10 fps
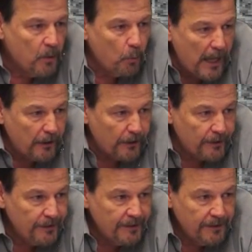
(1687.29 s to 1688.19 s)

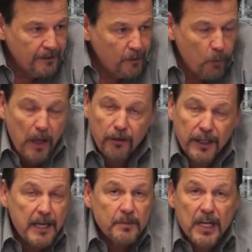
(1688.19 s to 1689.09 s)
Weller
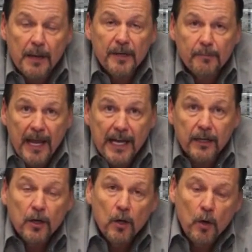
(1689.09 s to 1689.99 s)
keeps coming
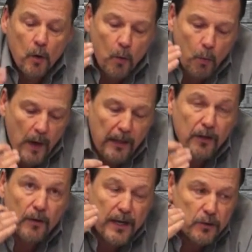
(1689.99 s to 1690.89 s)
back.
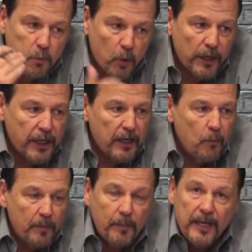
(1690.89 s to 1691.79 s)
Weller is working
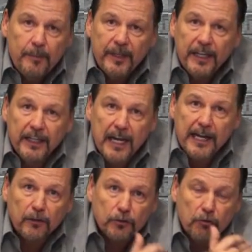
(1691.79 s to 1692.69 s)
with Peabody and
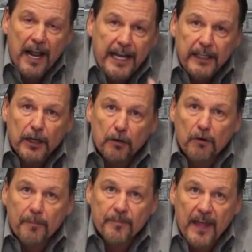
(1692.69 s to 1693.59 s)
Arnold, trying to
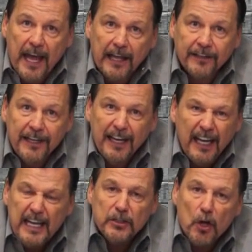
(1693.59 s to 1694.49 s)
corrupt that.
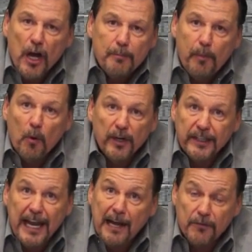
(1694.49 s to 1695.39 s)
He's on board
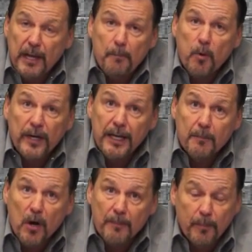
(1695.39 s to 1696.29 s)
now. They put him
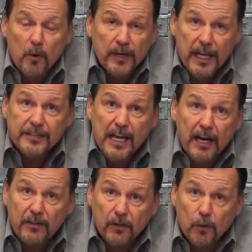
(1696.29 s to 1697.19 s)
on board as
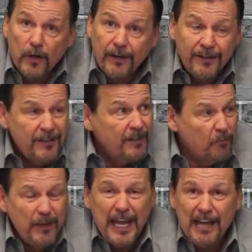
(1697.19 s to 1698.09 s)
our lawyer.
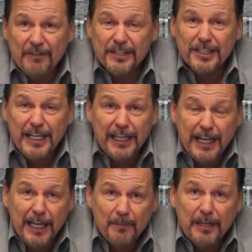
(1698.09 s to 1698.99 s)
We haven't seen
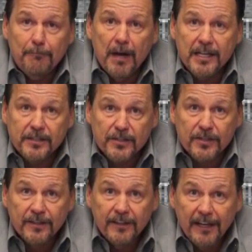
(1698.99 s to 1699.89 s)
him in
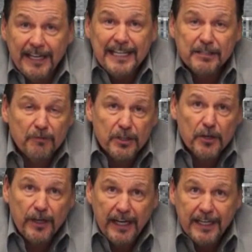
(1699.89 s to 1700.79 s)
months, and he hasn't
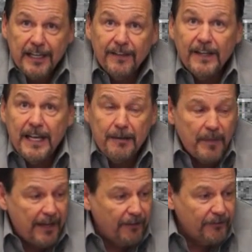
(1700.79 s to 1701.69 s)
returned any of the
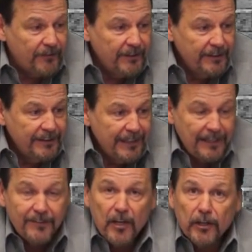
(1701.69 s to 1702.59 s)
emails.
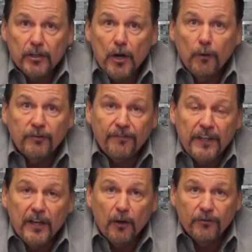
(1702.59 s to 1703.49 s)
That sucker knows if
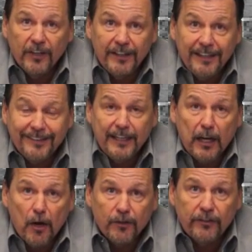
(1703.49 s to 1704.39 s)
he goes in this, he
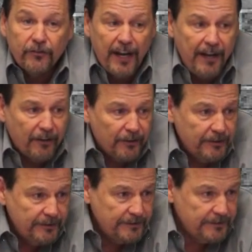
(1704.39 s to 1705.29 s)
could go to jail.
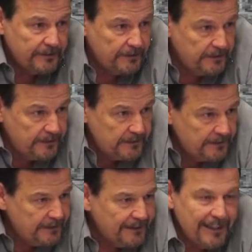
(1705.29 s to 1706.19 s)

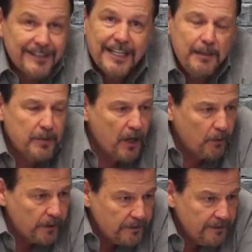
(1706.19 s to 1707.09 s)
Let's keep
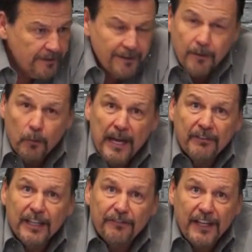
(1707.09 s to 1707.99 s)
going. We
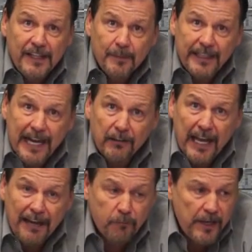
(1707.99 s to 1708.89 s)
haven't left anybody out,
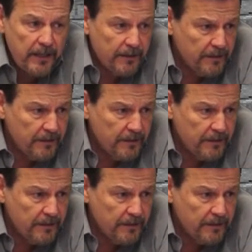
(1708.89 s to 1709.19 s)
have we?